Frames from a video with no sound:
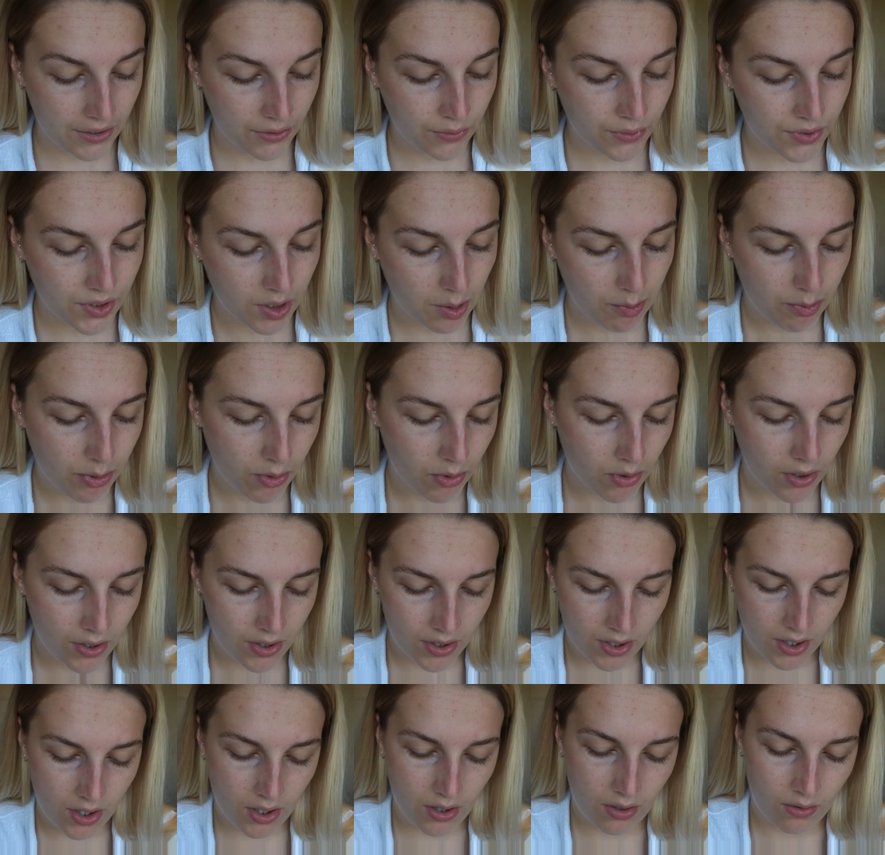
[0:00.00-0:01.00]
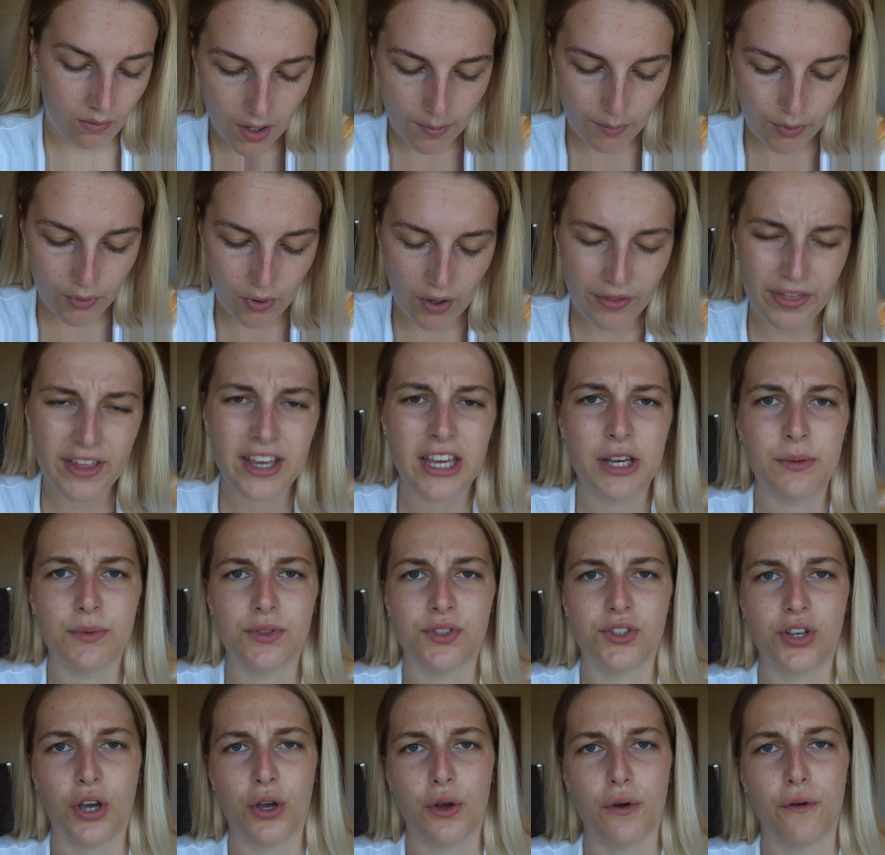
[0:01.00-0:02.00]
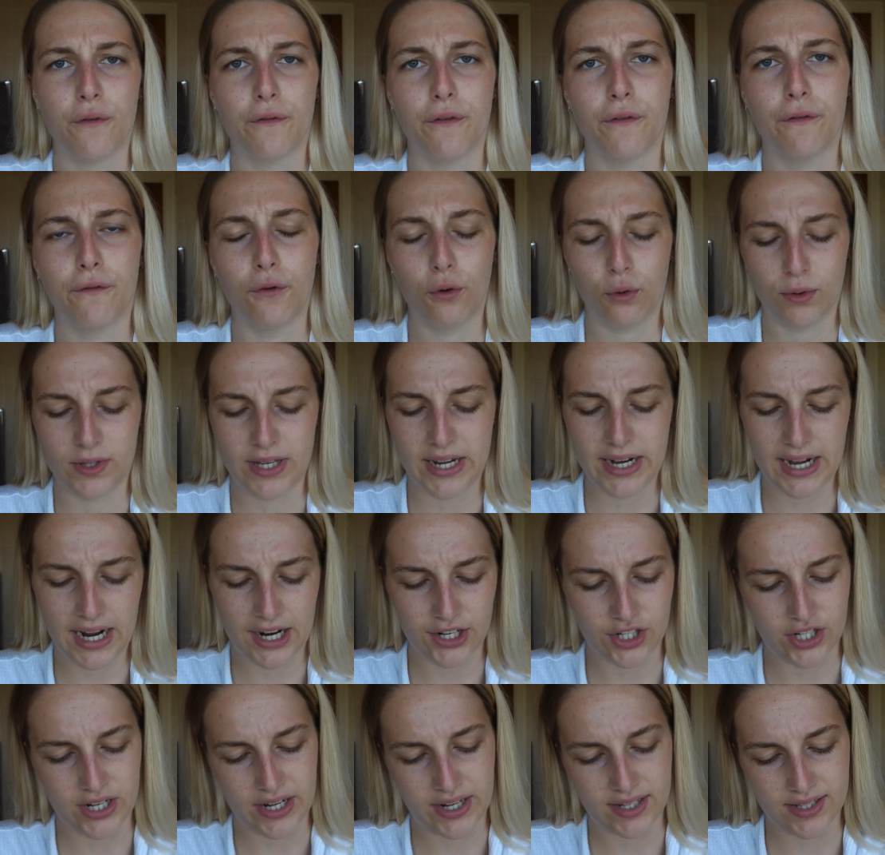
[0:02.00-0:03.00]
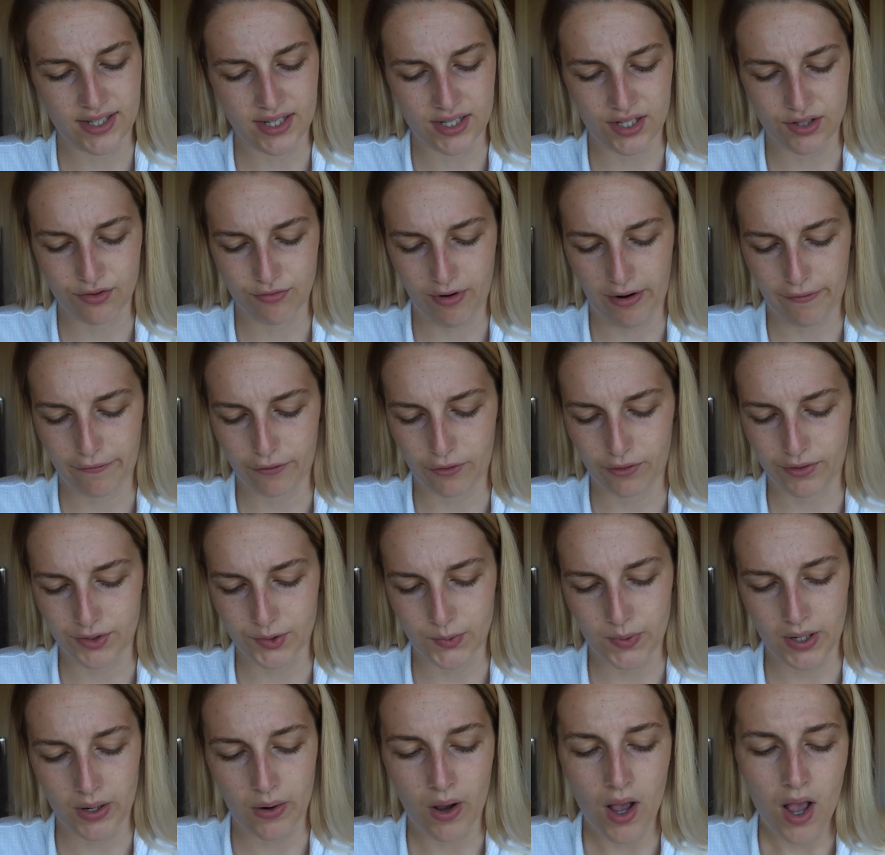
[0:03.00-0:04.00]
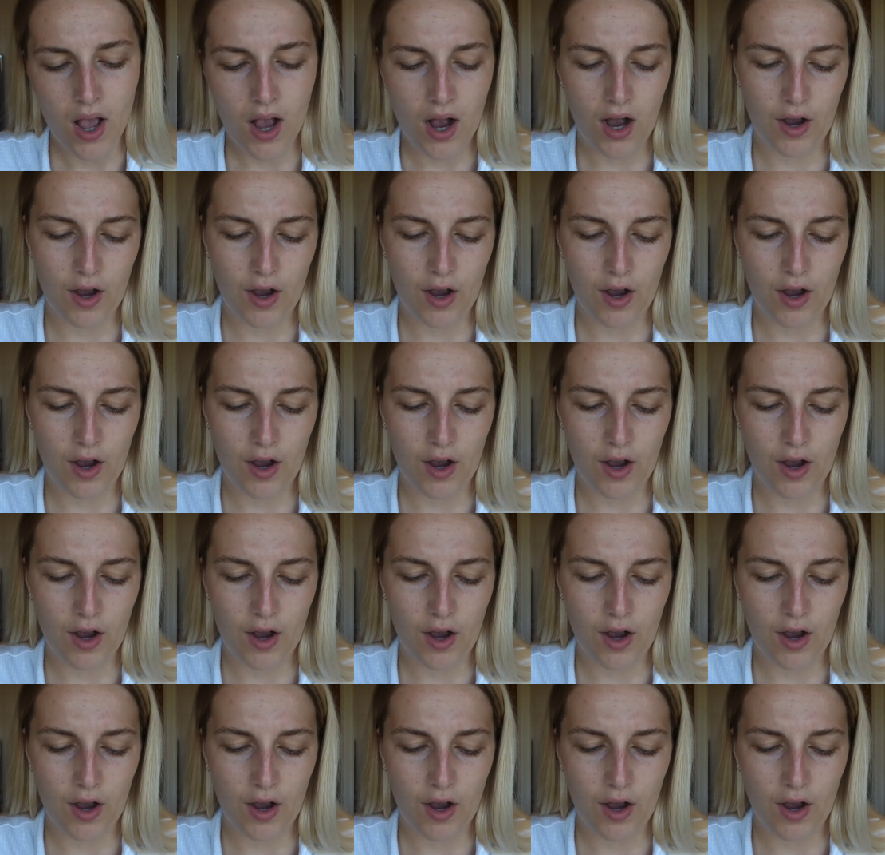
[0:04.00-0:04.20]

I also bought I think it was 2 for $14 actually, because this is Revlon as well.